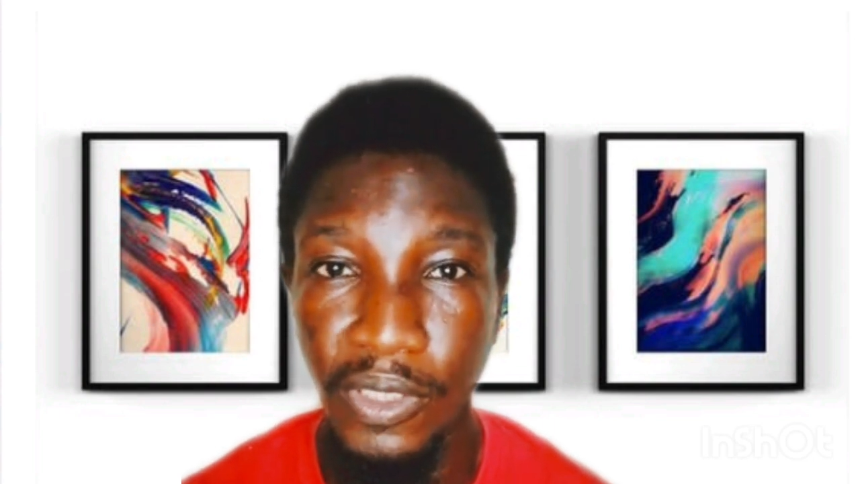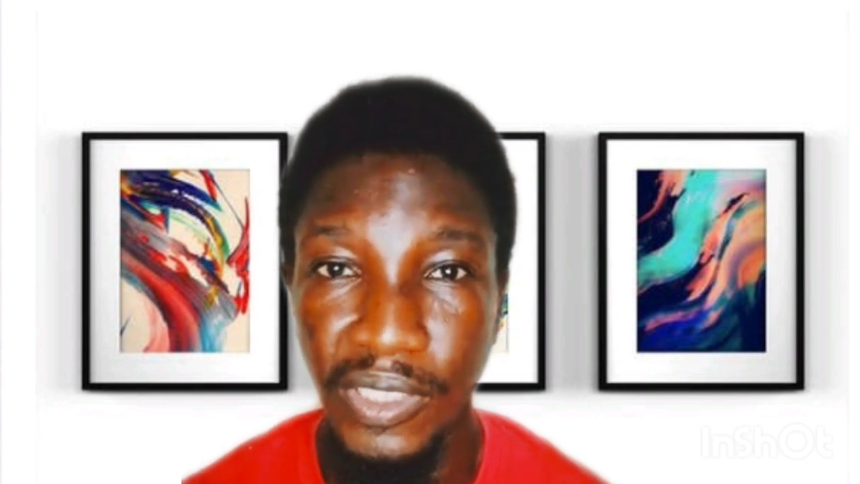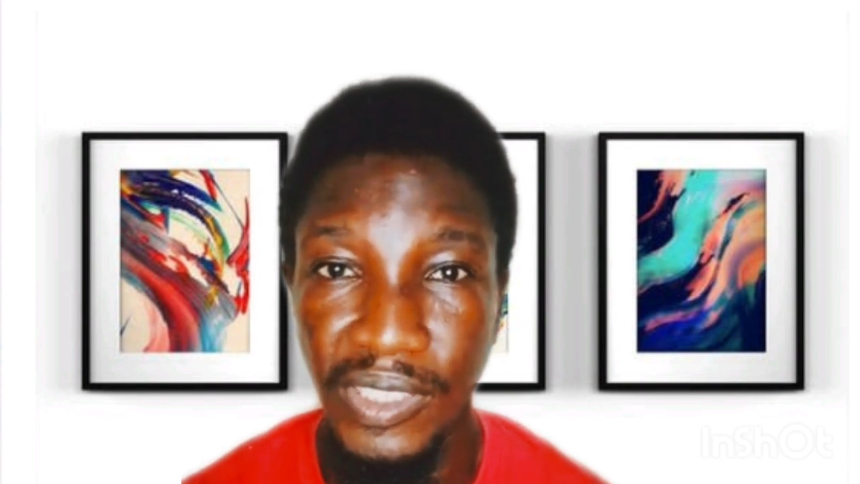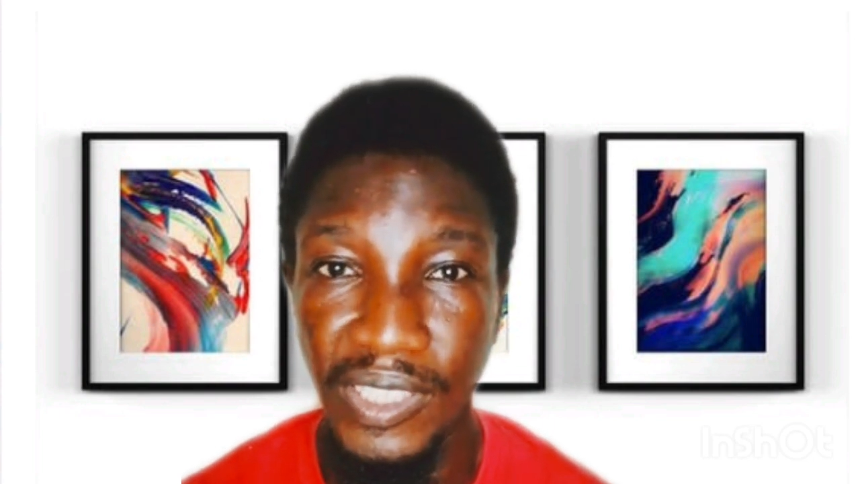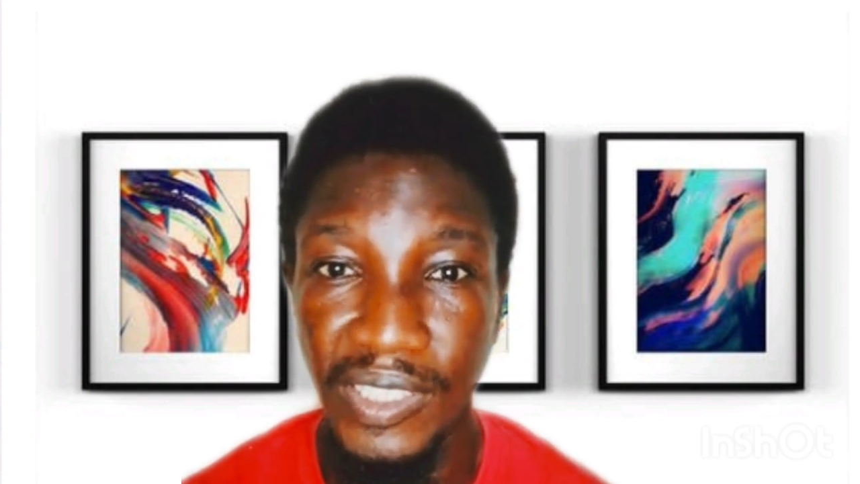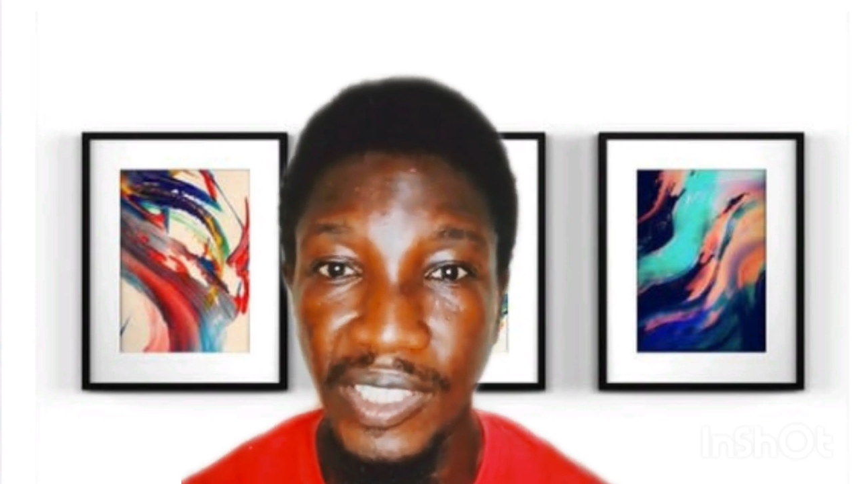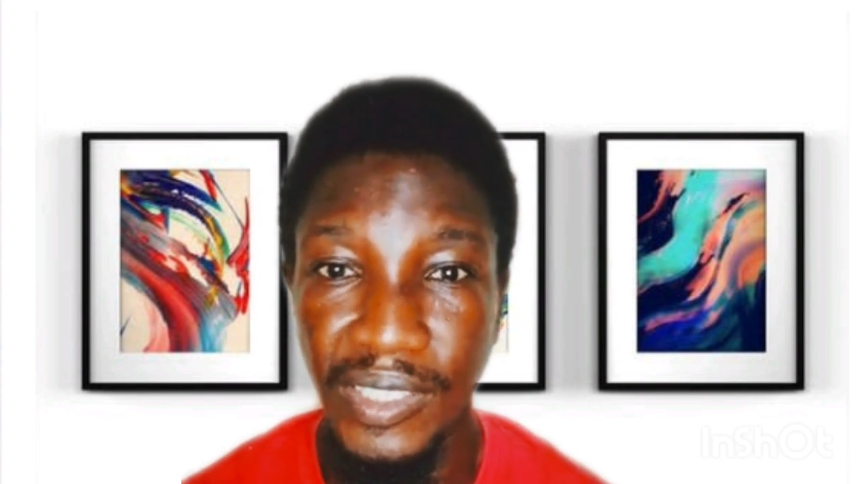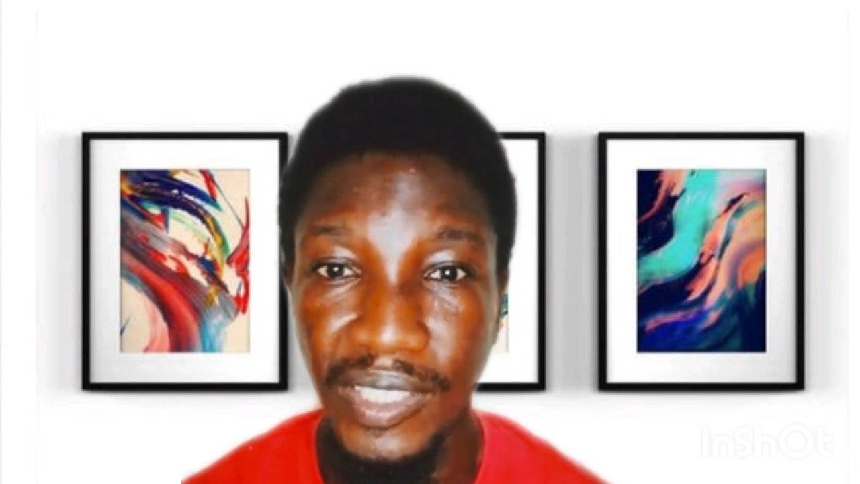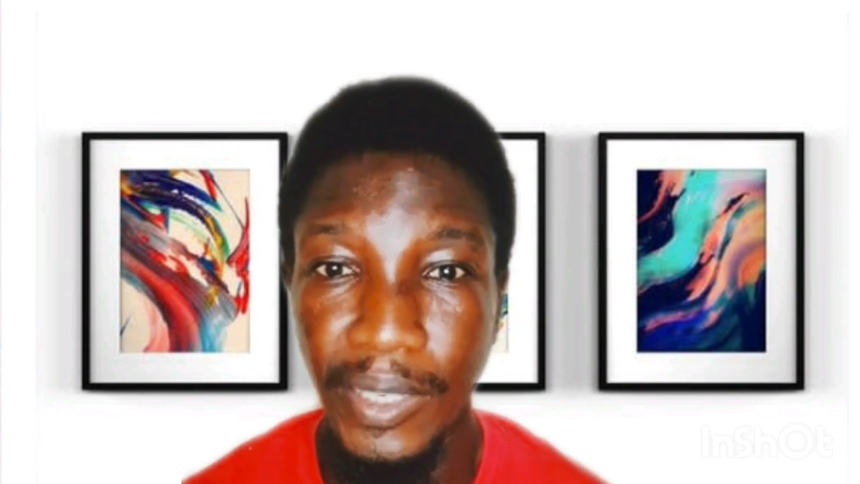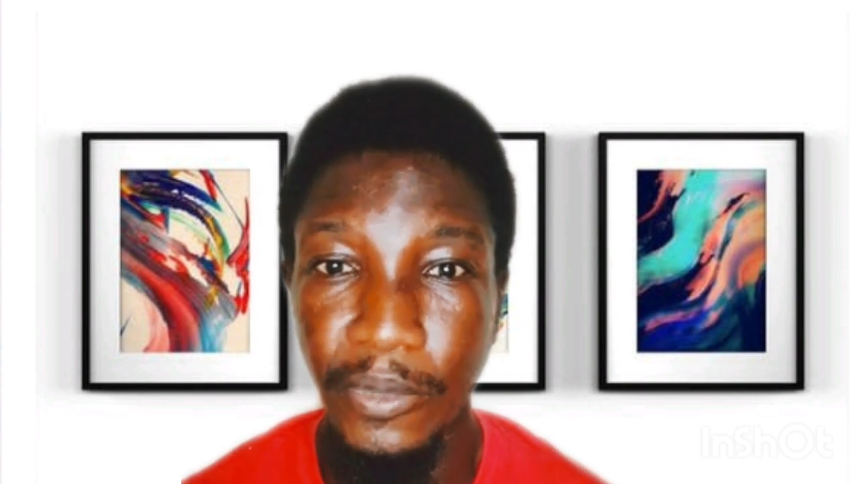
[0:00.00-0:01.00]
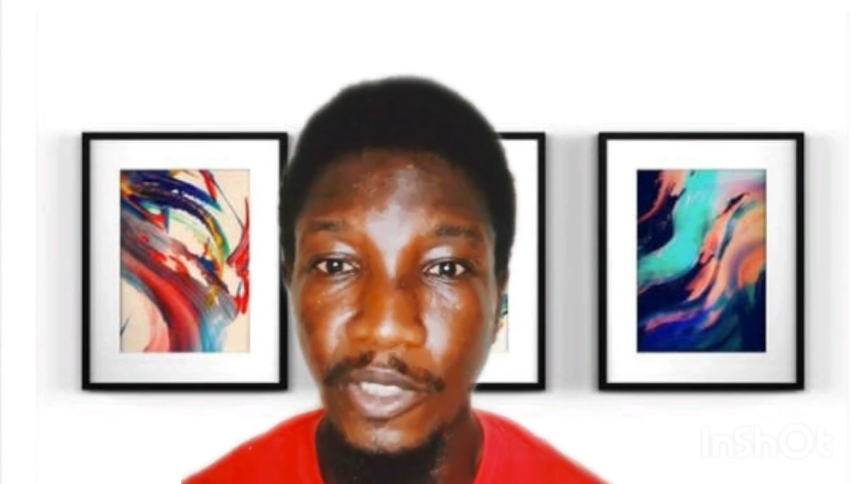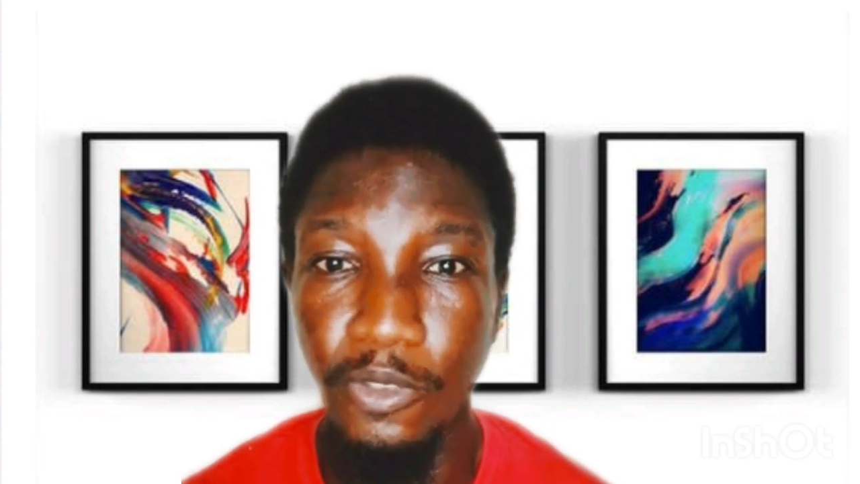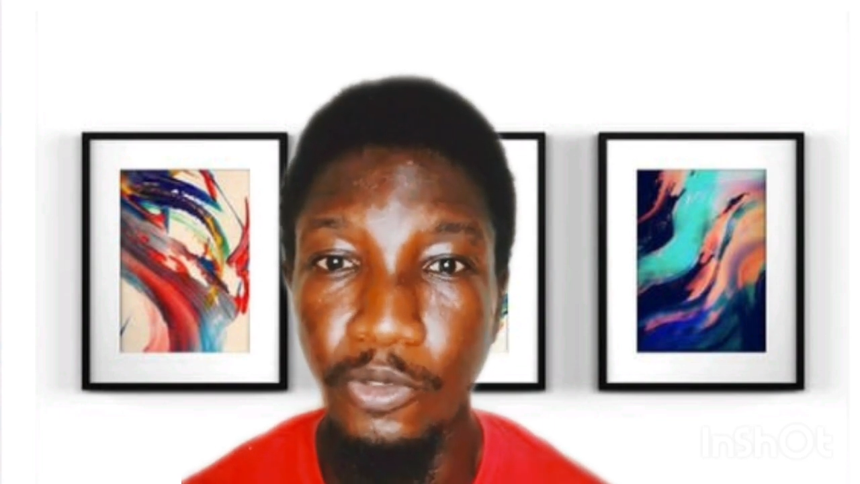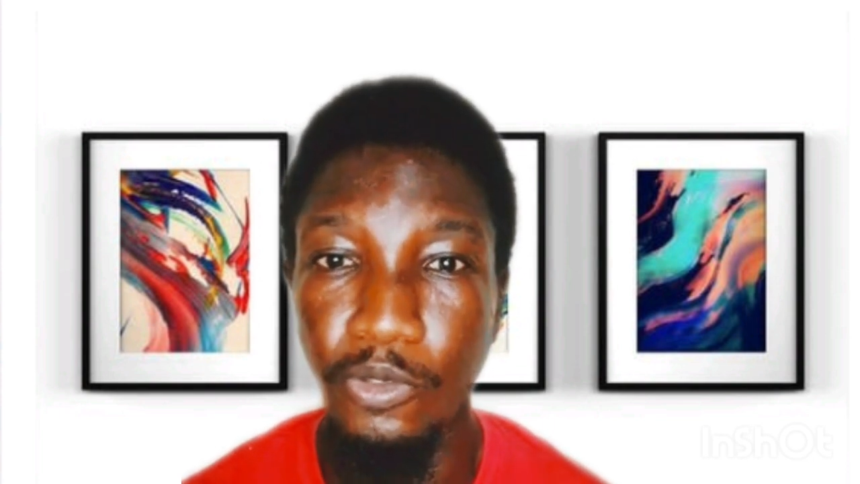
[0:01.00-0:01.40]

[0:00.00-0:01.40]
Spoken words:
They take their time, they go